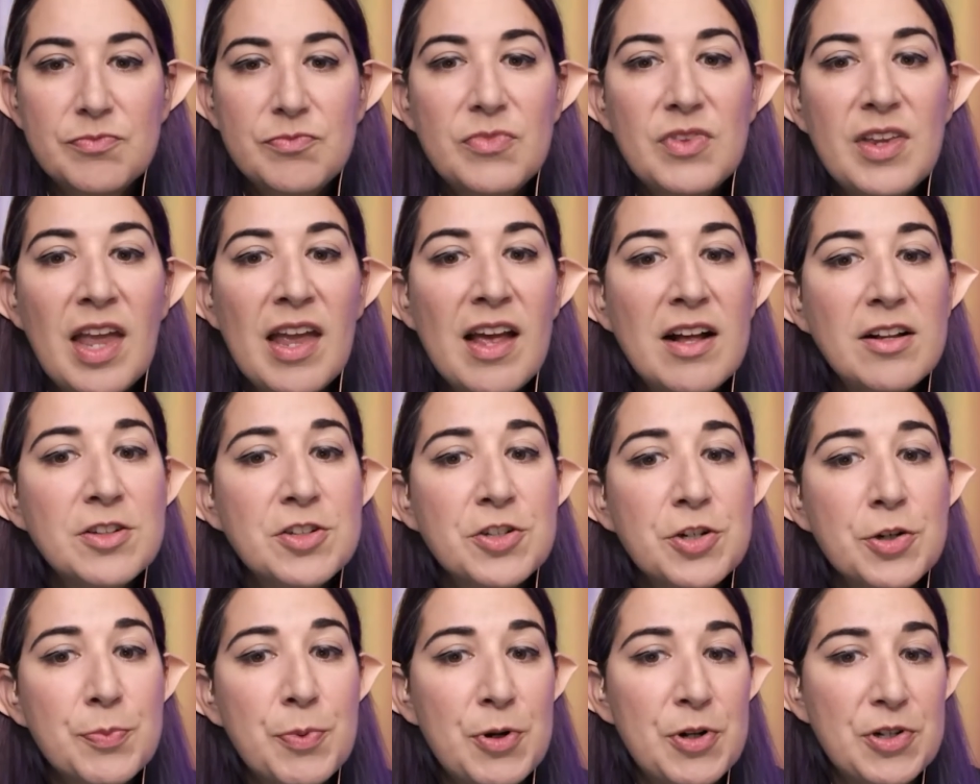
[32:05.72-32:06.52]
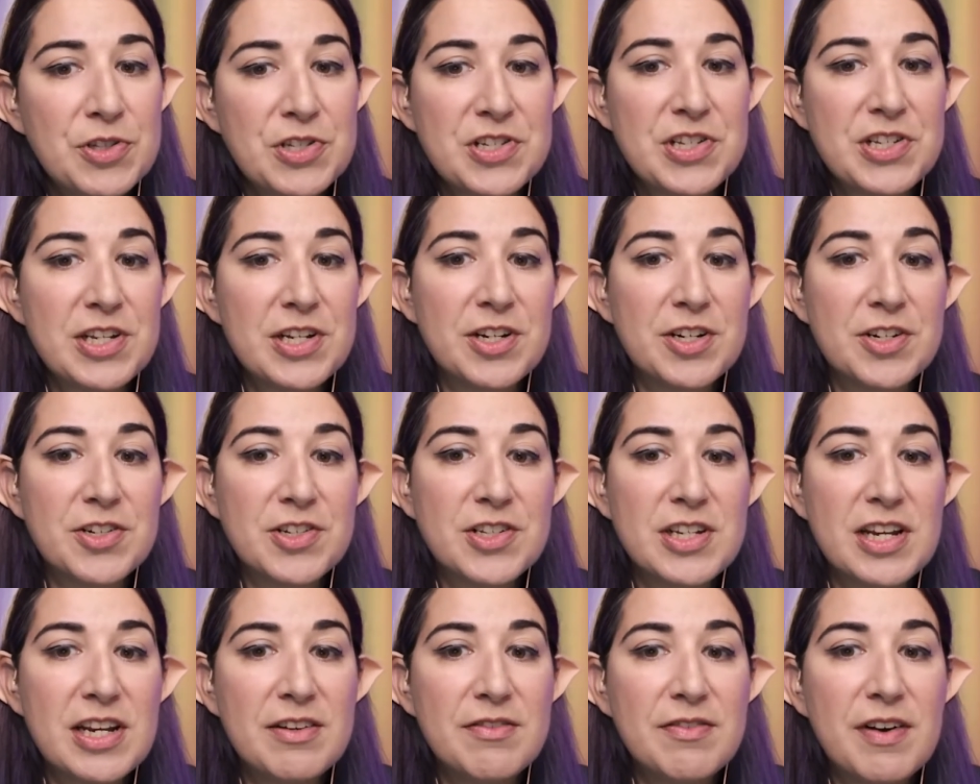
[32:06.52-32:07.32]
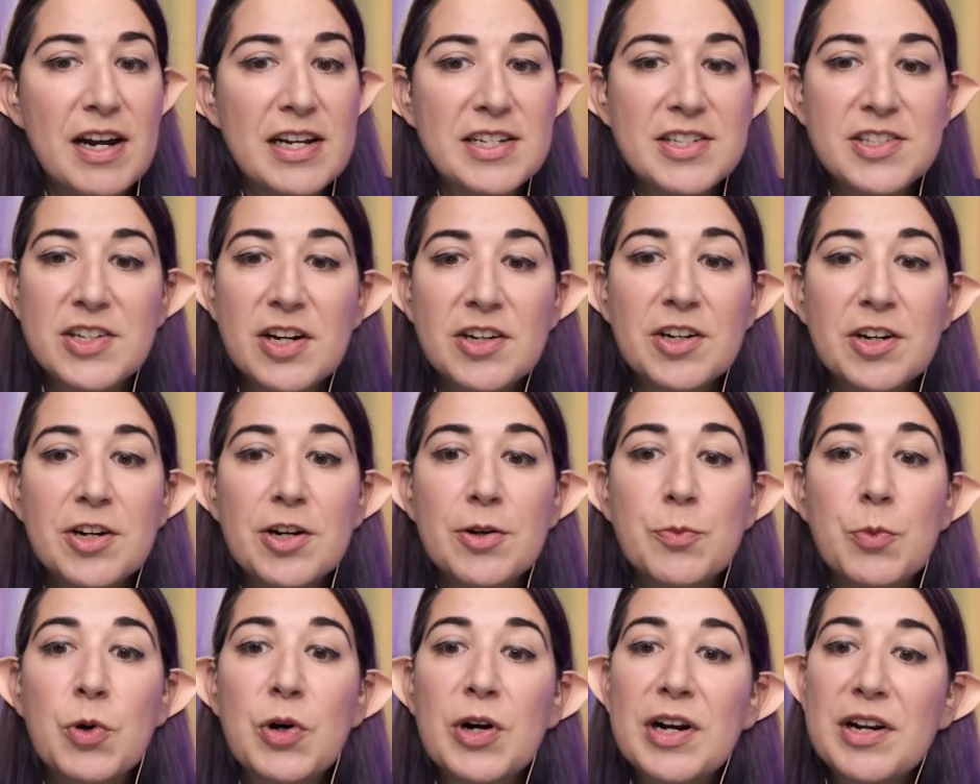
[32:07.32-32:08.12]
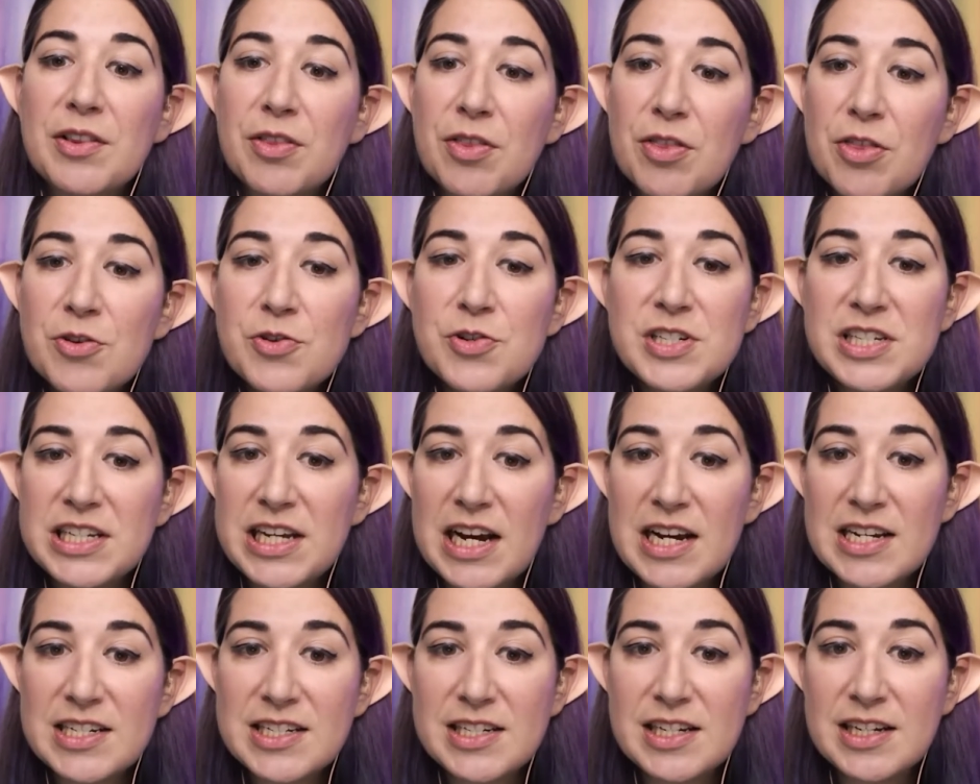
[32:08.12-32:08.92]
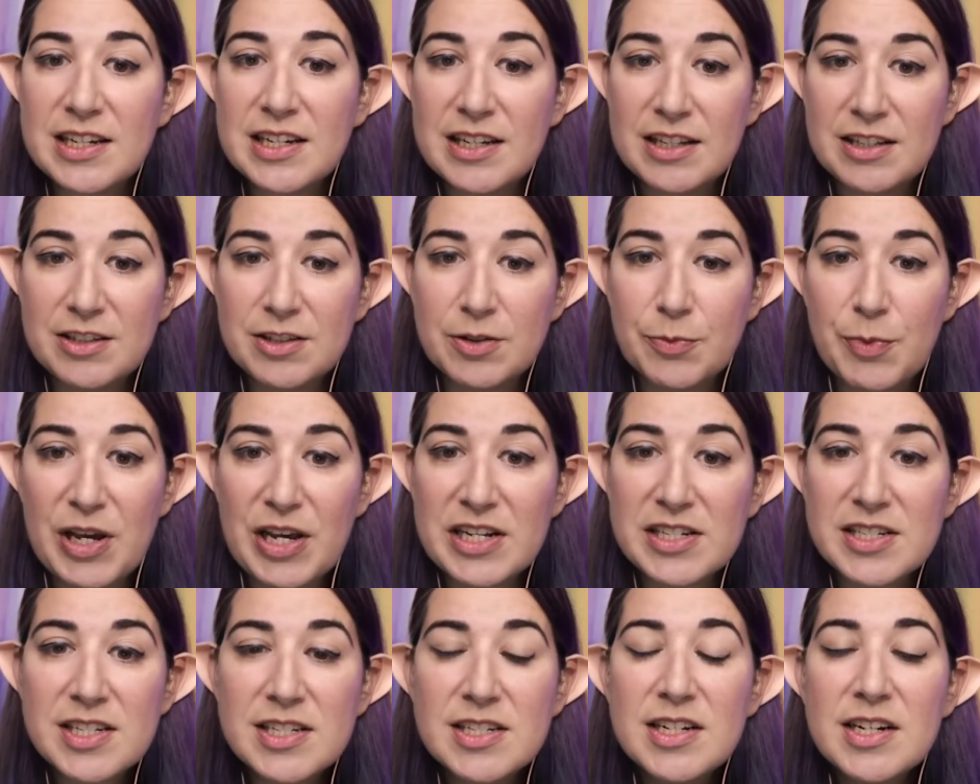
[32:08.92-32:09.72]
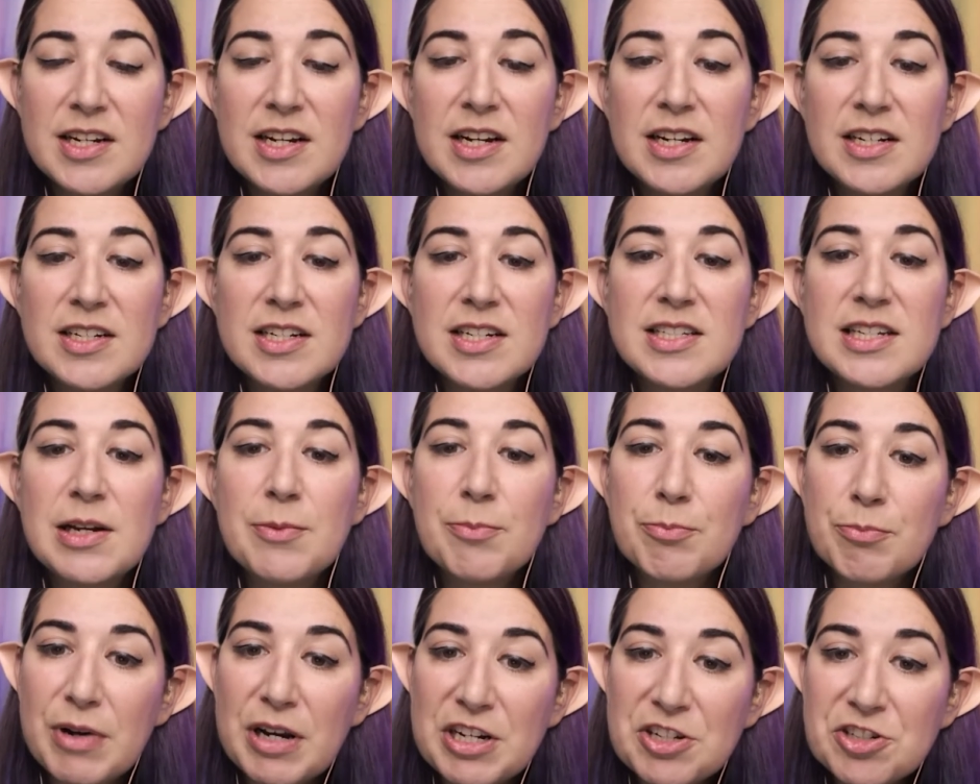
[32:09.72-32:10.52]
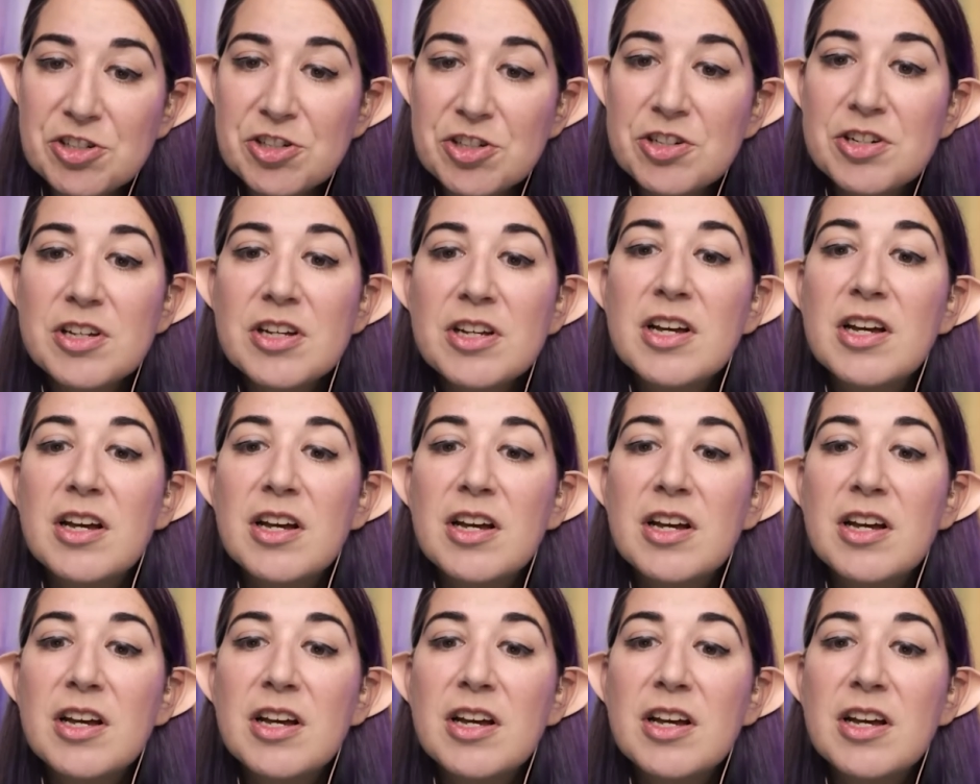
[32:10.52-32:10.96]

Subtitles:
Elder poulticeers advise younger and more enthusiastic guildmates to set measured,